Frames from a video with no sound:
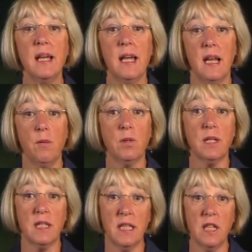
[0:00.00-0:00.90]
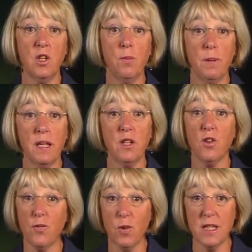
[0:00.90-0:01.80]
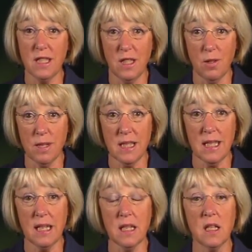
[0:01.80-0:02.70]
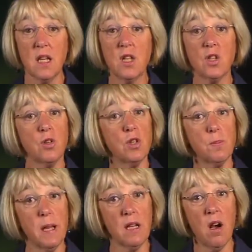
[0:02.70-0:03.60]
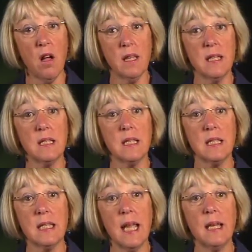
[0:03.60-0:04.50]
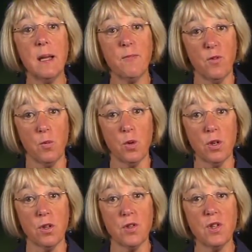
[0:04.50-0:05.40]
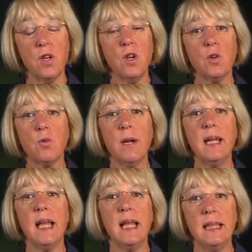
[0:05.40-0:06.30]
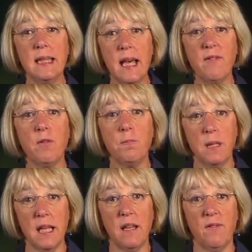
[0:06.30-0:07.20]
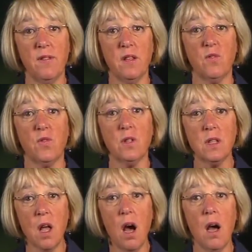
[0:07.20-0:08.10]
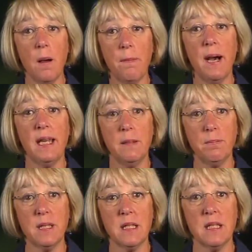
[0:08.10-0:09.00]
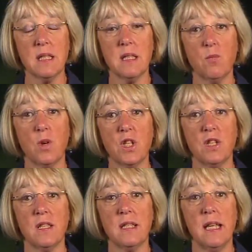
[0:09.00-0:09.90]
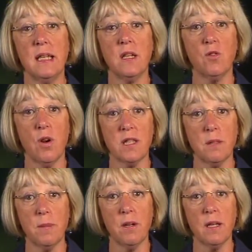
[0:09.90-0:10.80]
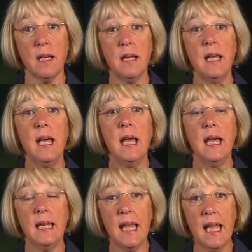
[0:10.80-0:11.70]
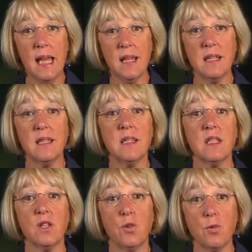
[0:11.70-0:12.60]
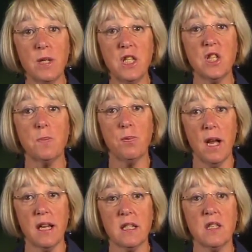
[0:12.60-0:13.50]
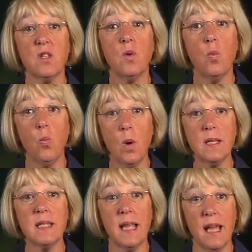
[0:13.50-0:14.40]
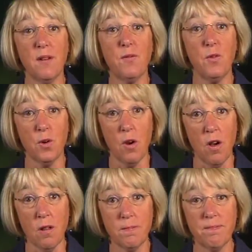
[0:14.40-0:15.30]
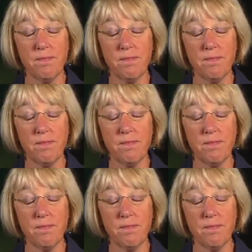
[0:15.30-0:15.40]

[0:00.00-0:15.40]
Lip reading: And I will continue being your voice in the U.S. Senate to urge my colleagues to stand up for workers, create a level playing field for law-abiding businesses in Washington State and across America, and end this egregious practice once and for all.